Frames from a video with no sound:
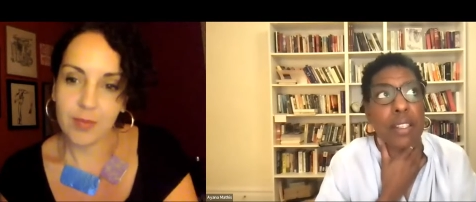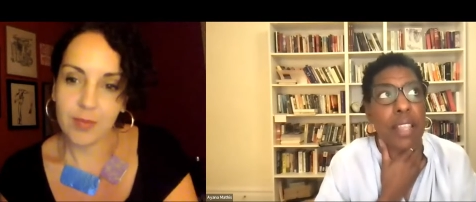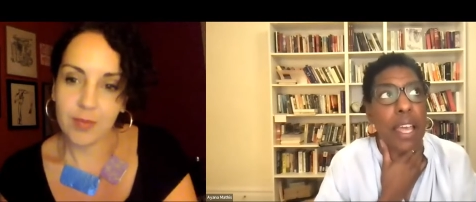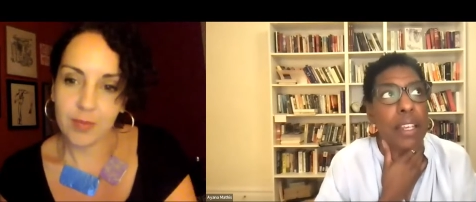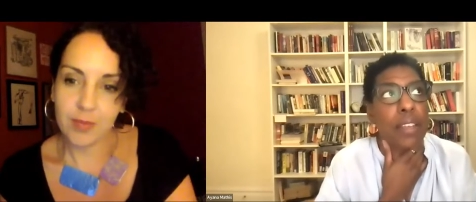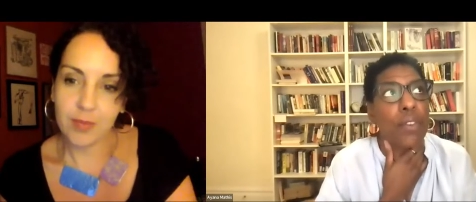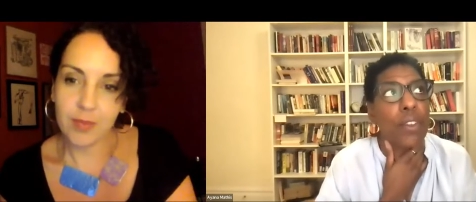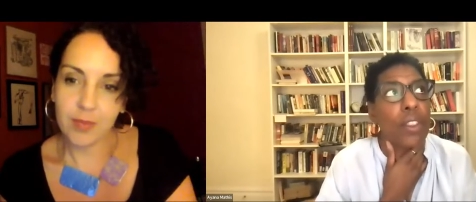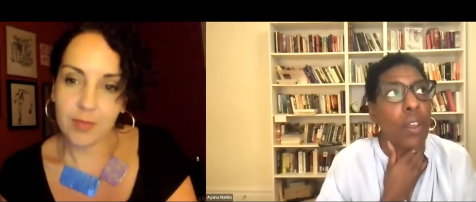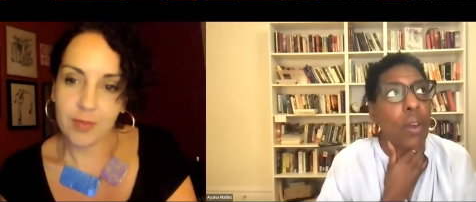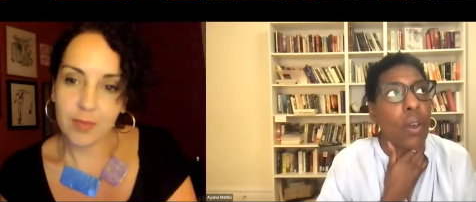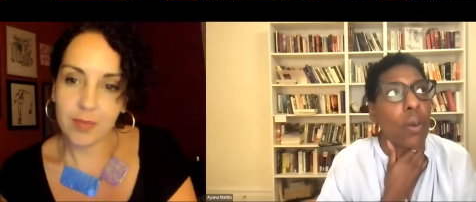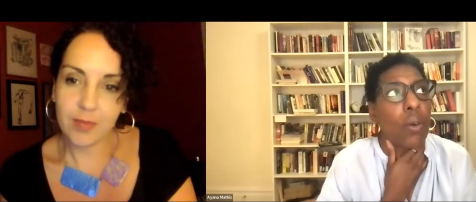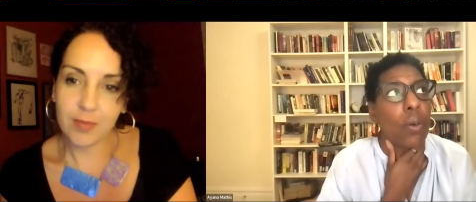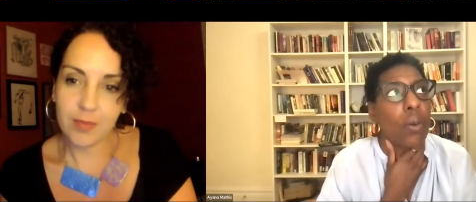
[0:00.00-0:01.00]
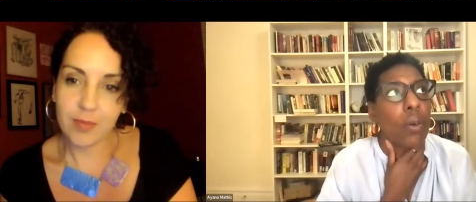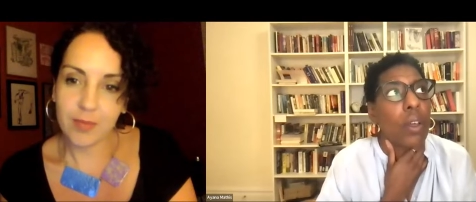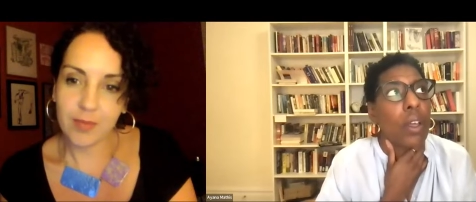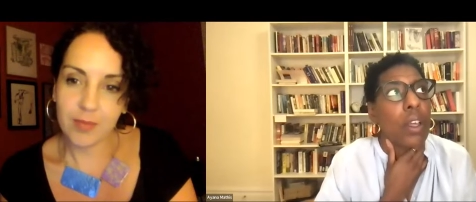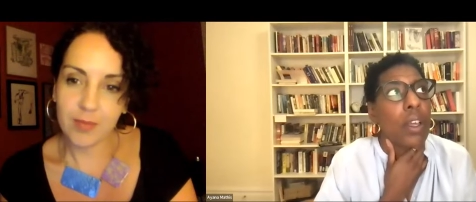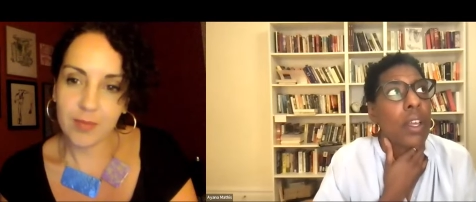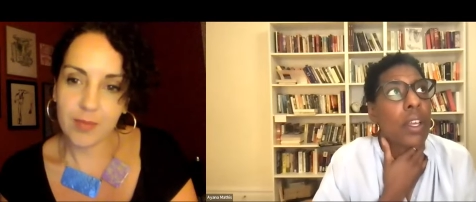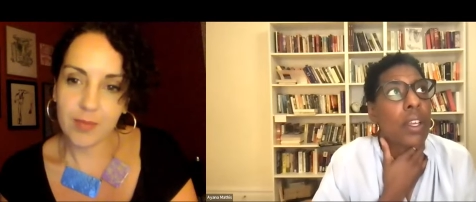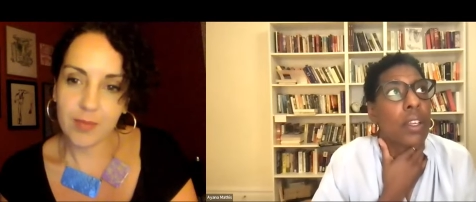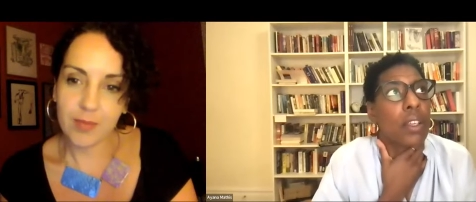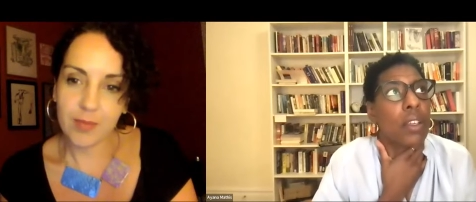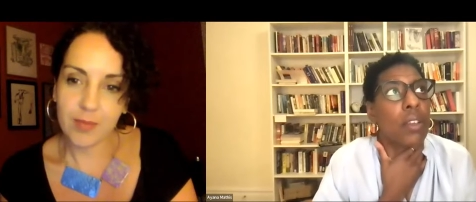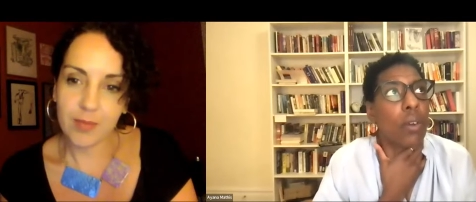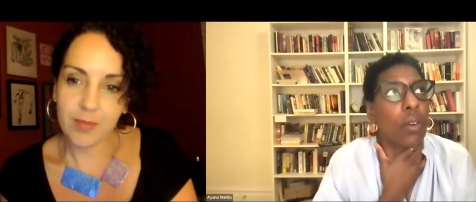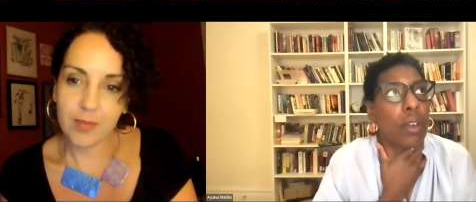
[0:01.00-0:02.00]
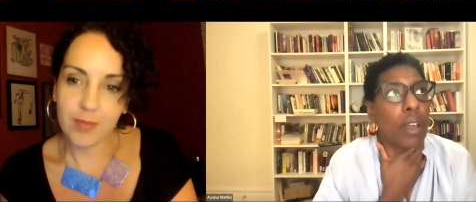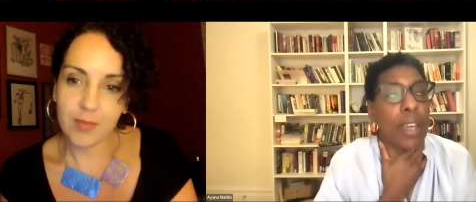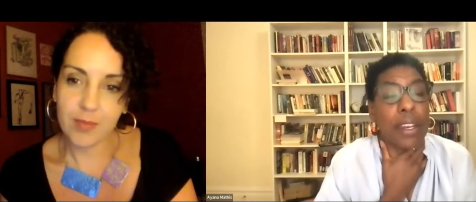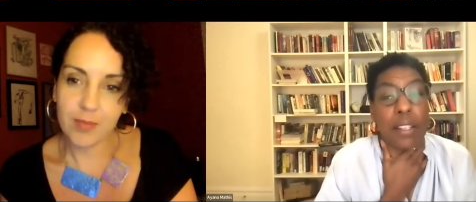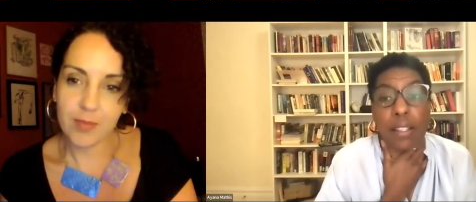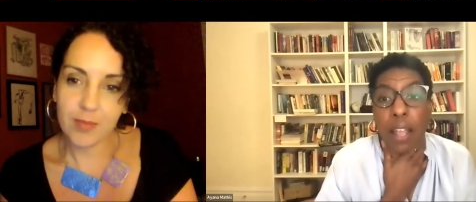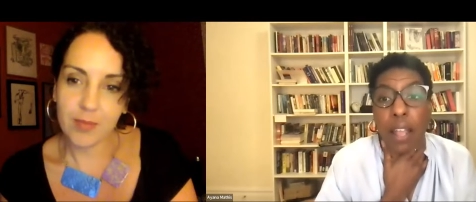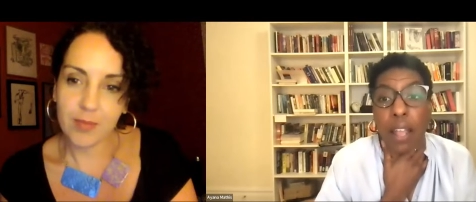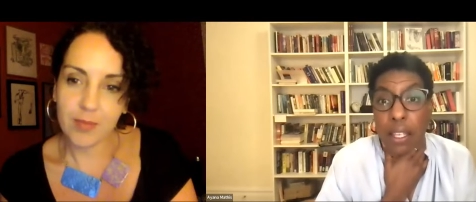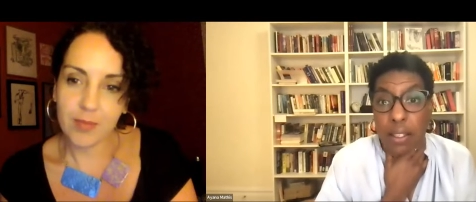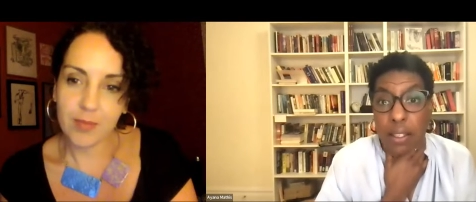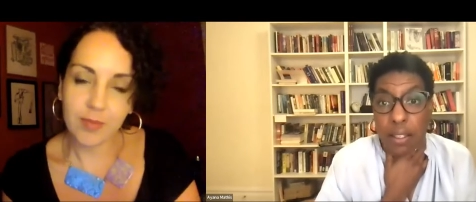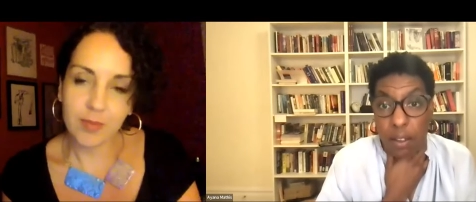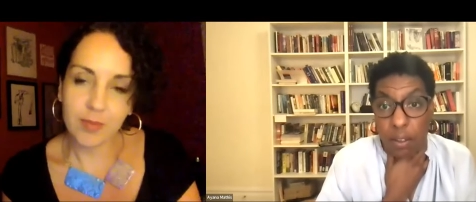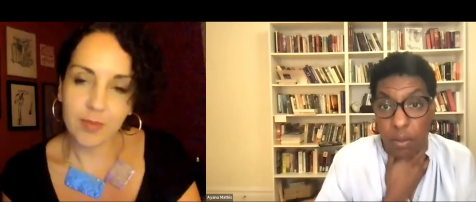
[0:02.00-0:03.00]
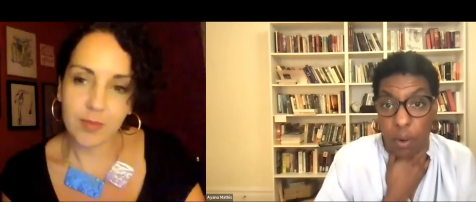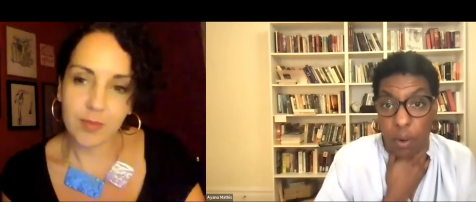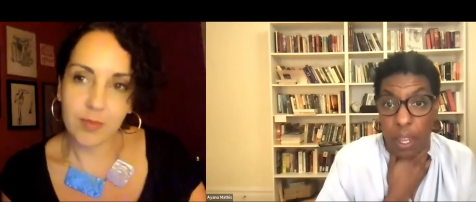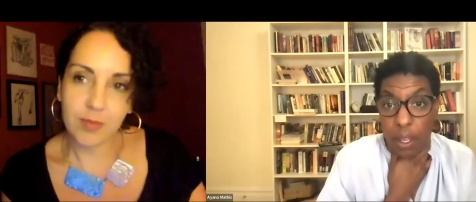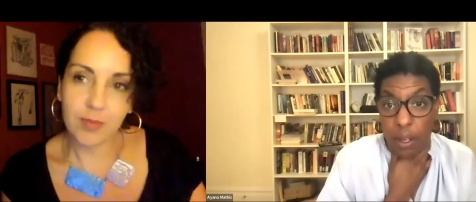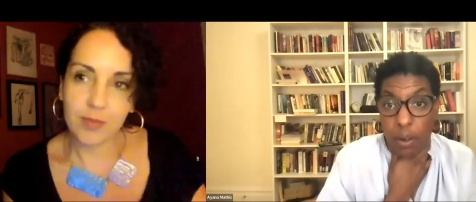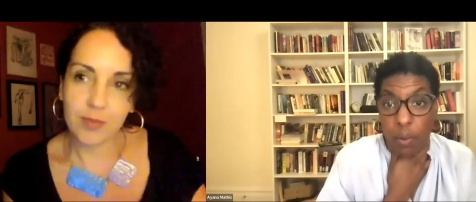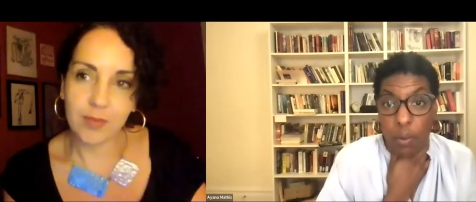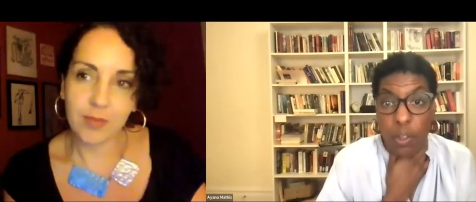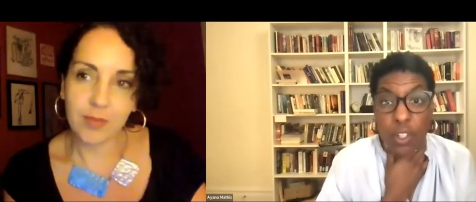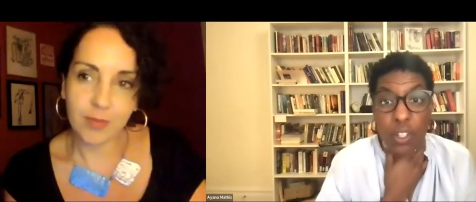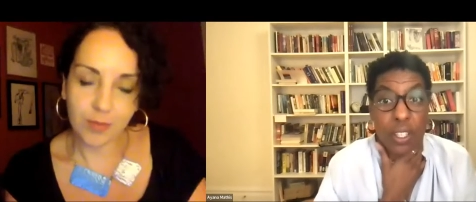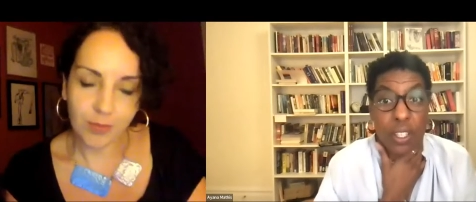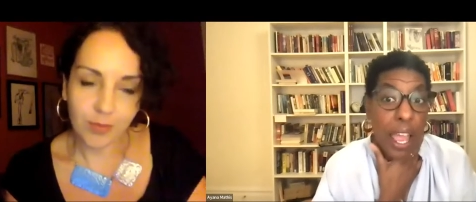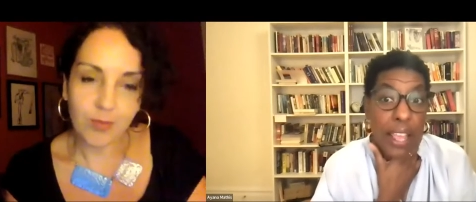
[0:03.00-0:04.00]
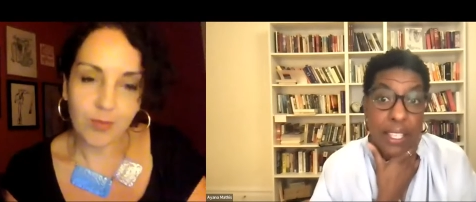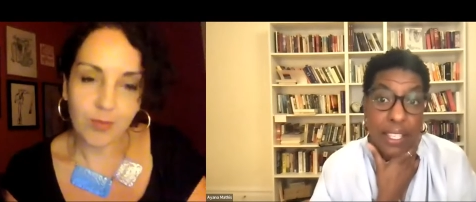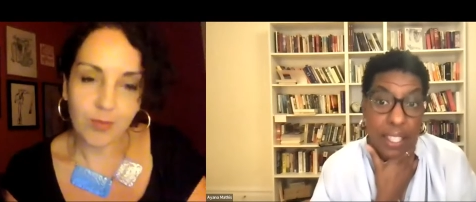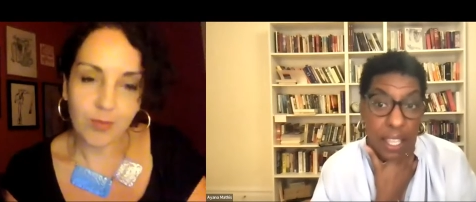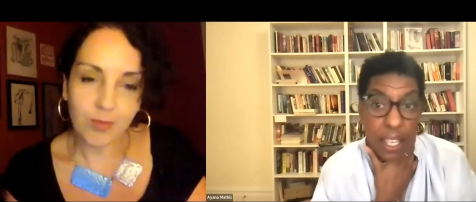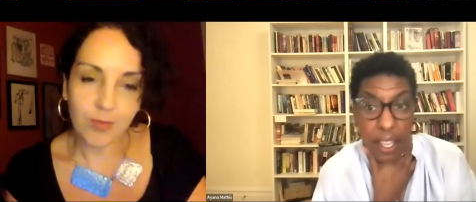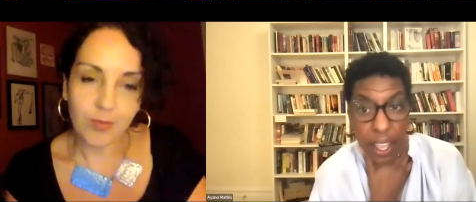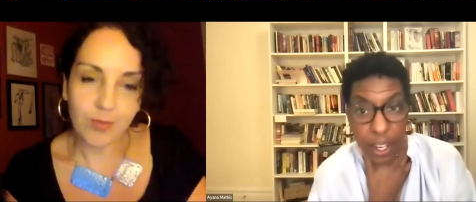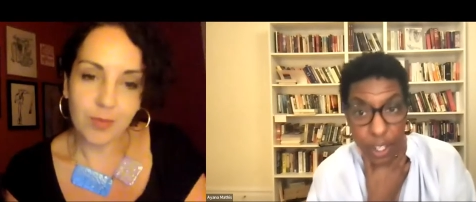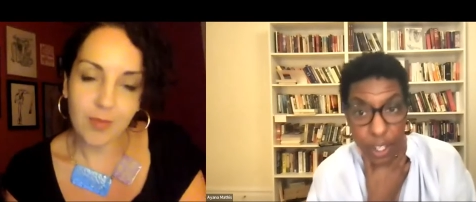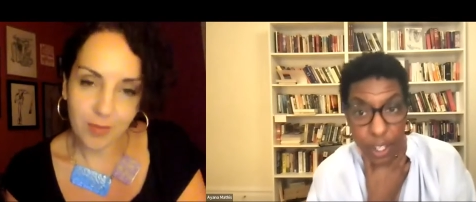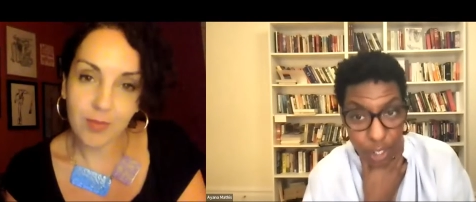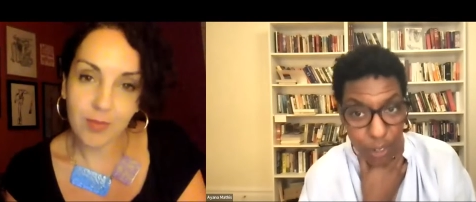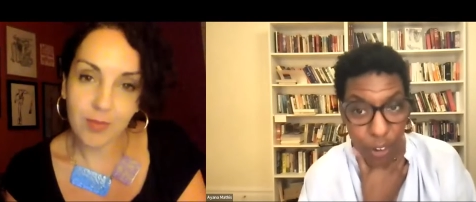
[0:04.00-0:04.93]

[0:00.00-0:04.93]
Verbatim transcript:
Speaker 1: that even though you know, cara's not easy, right? Which is a nice thing, actually,